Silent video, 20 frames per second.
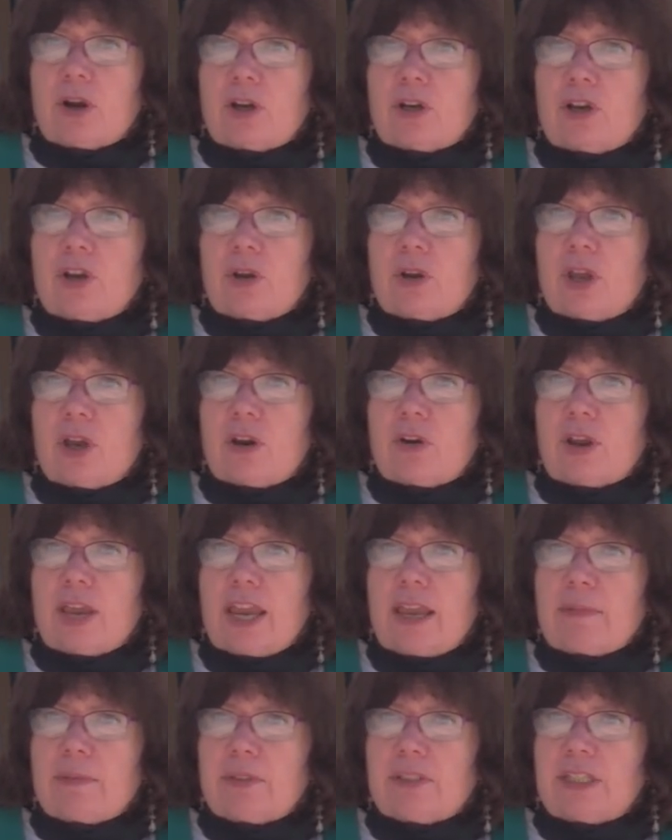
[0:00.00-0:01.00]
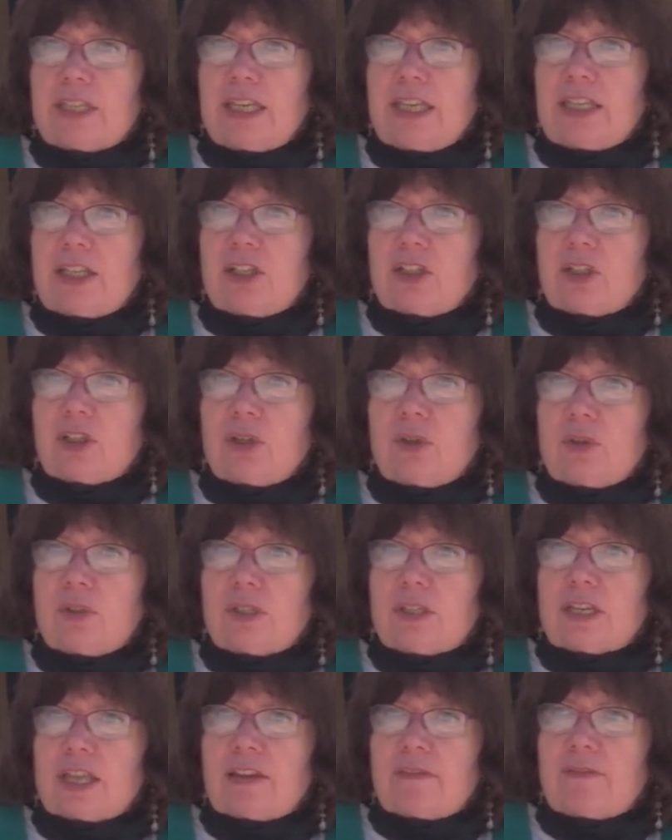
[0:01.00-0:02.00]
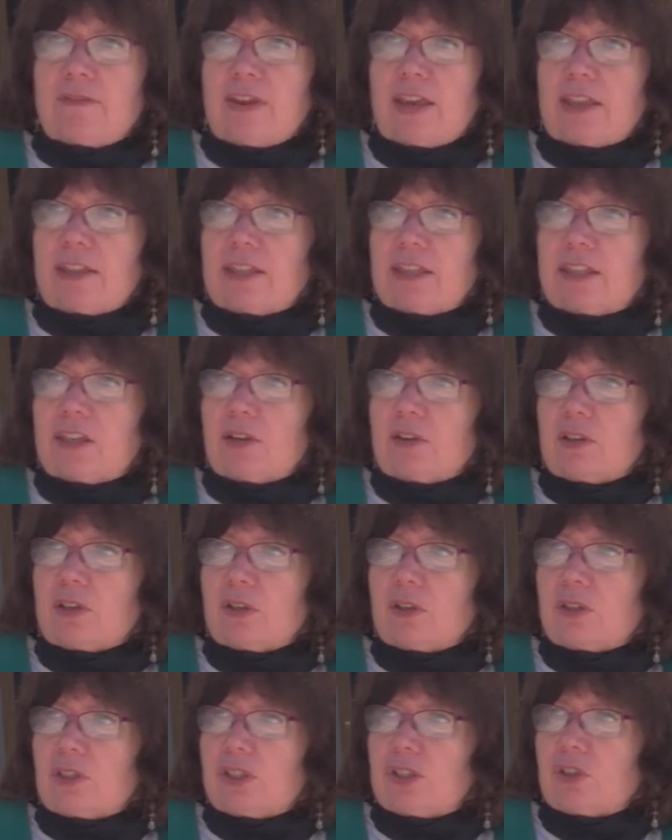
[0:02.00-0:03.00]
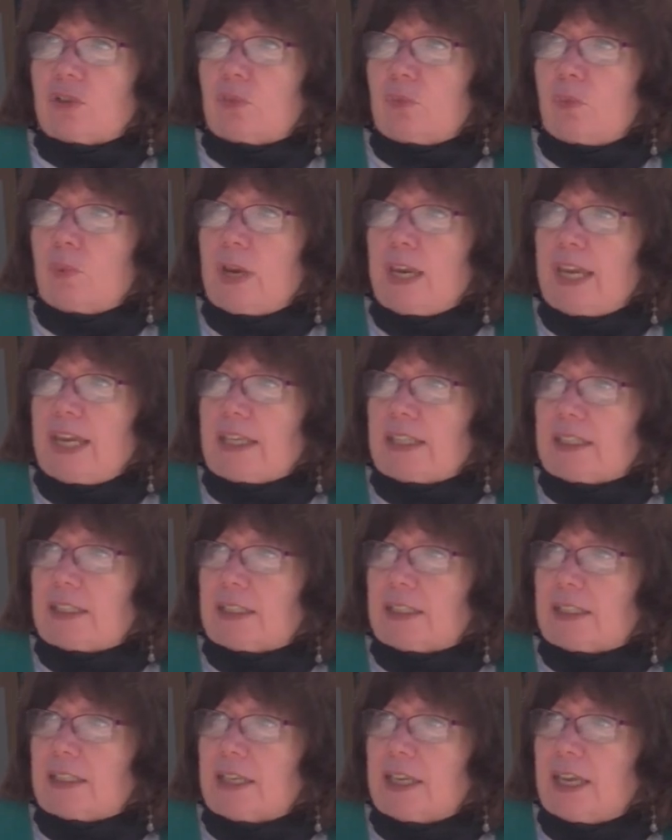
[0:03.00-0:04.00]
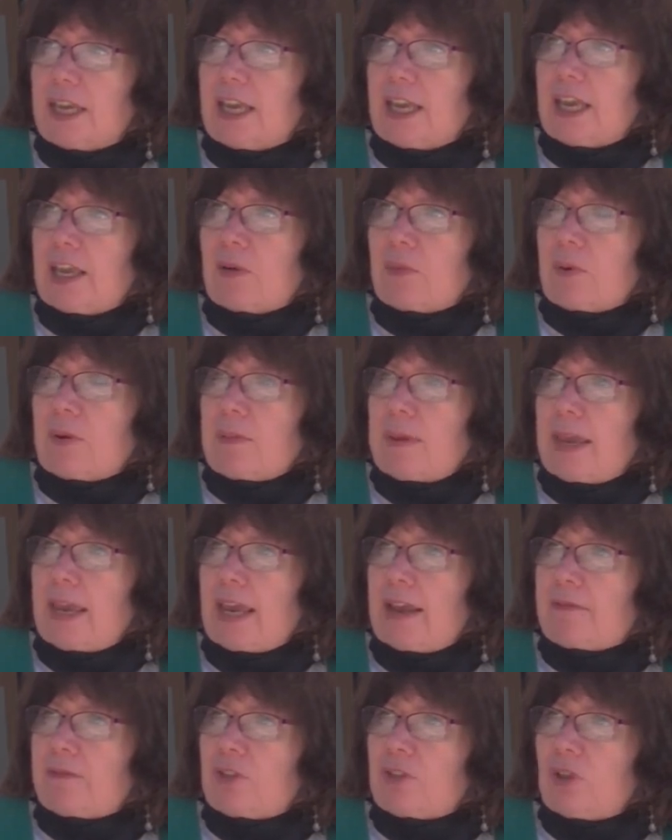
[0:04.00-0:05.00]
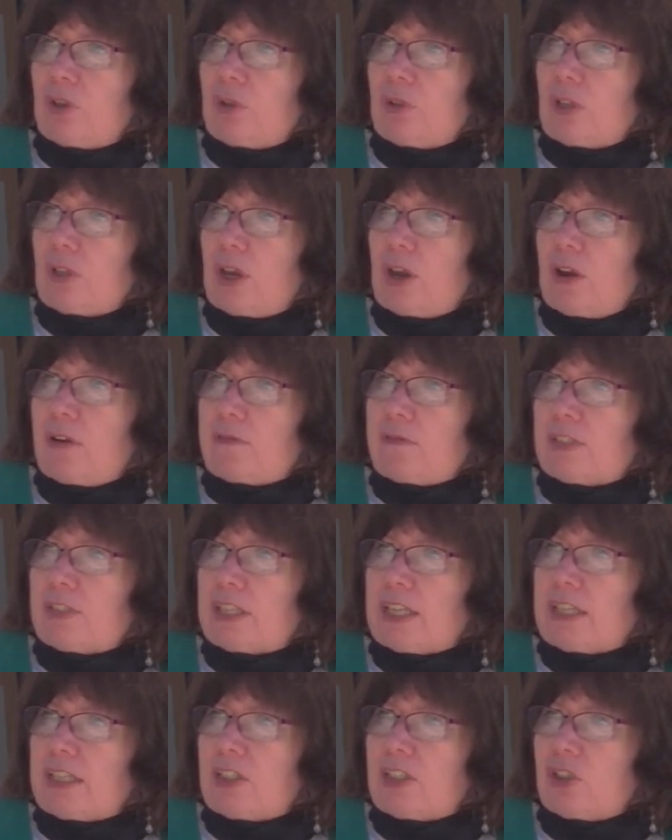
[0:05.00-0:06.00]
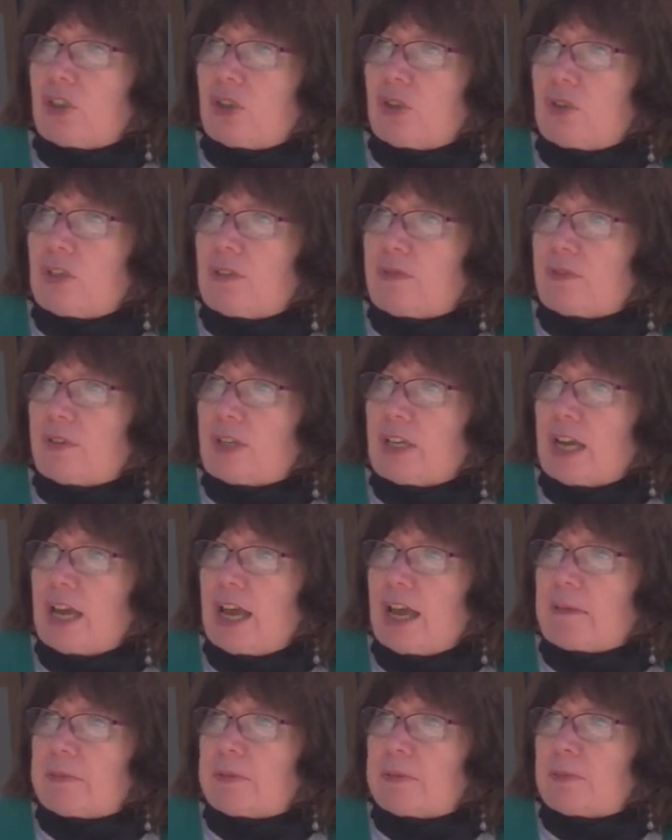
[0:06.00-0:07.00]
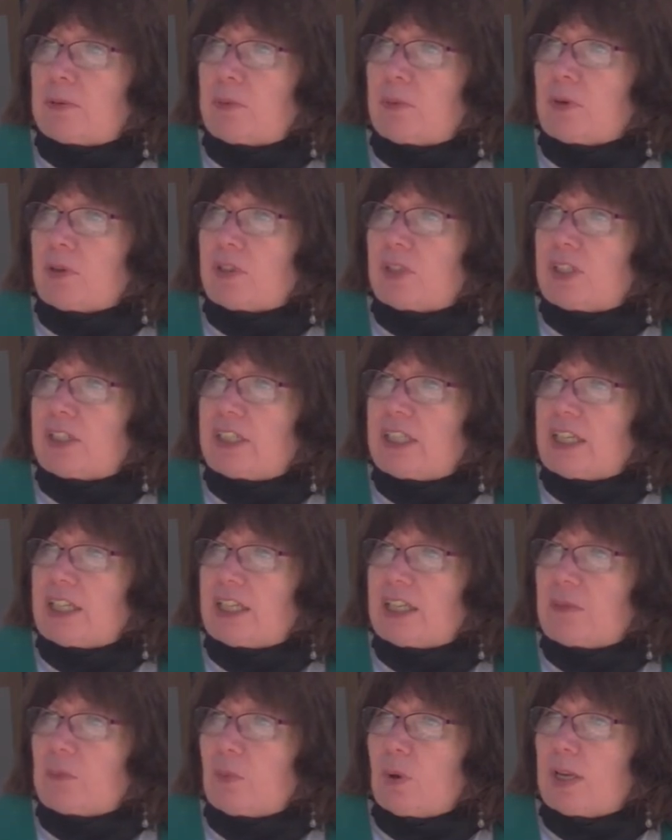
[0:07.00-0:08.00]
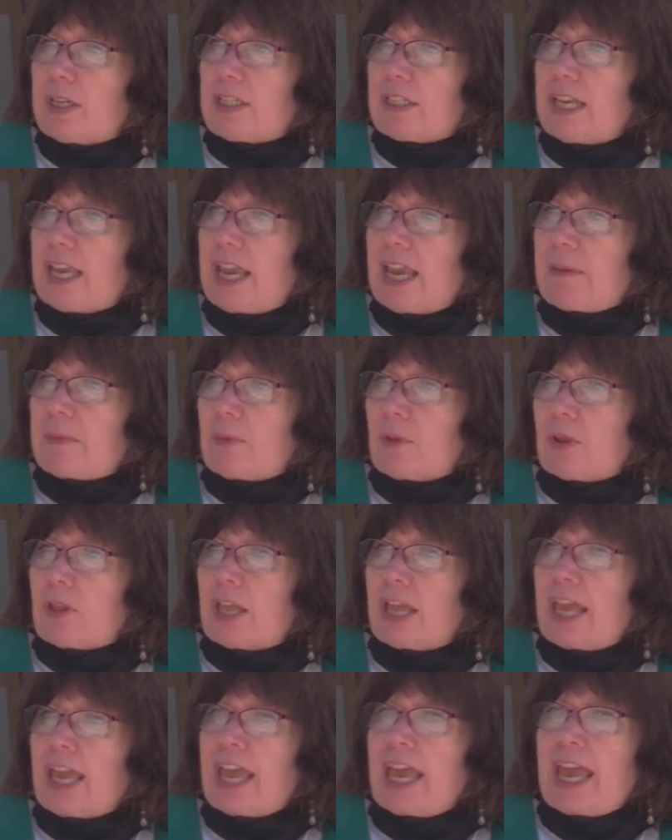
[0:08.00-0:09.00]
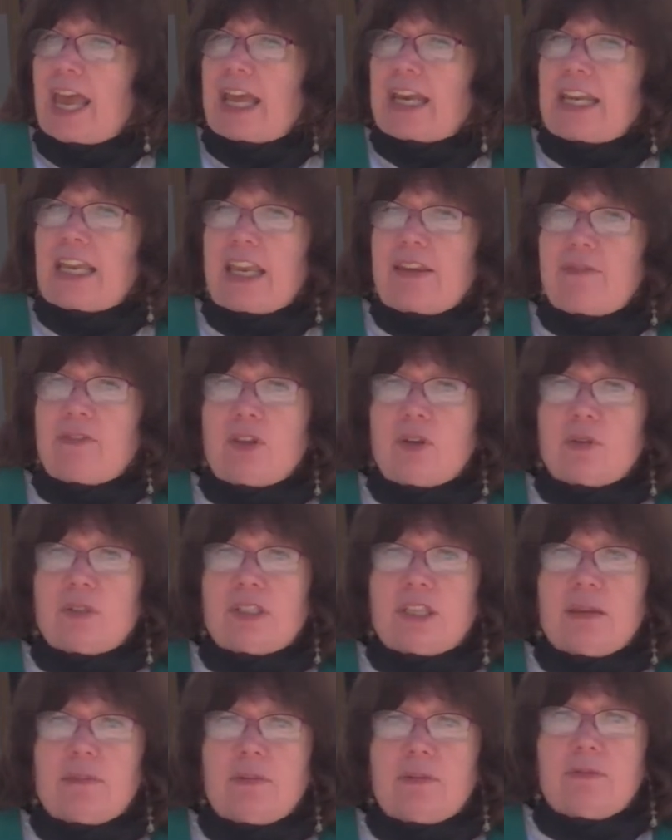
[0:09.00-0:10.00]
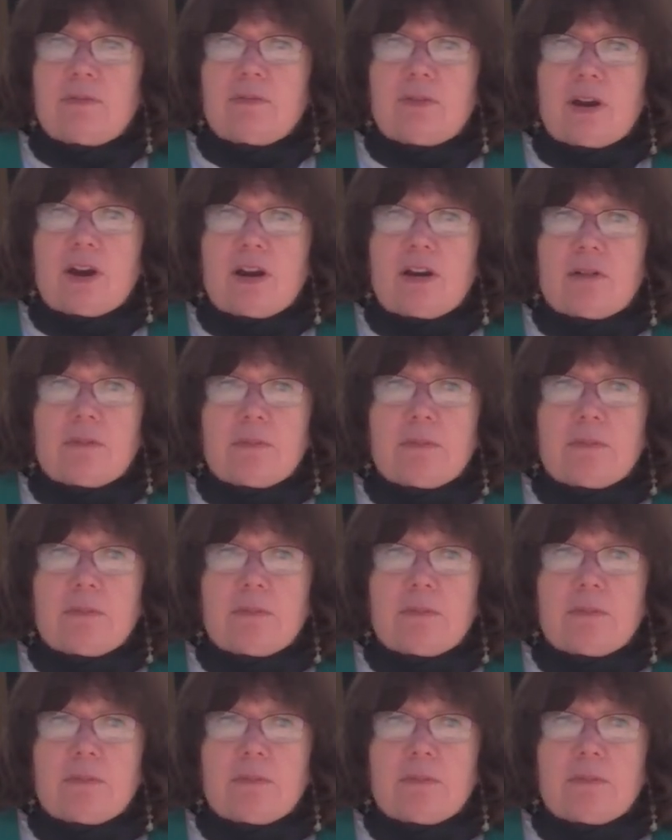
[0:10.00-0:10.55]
no longer able to eat gluten, they found that they're allergic to wheat. We may have two loaves and two different cups, but we're still at one table. And even though some of our